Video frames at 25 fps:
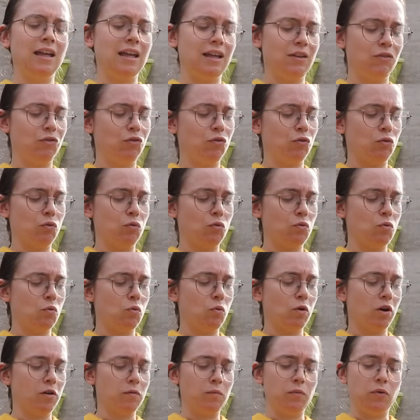into
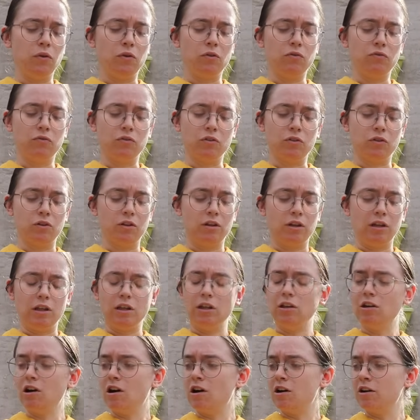one beautiful
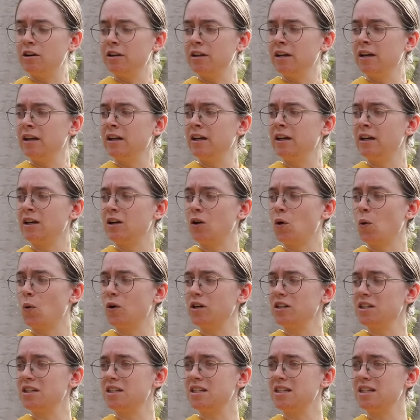yarn
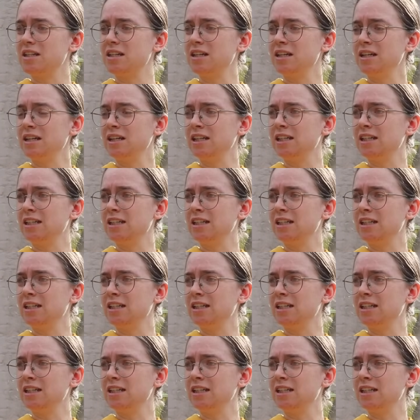quantity.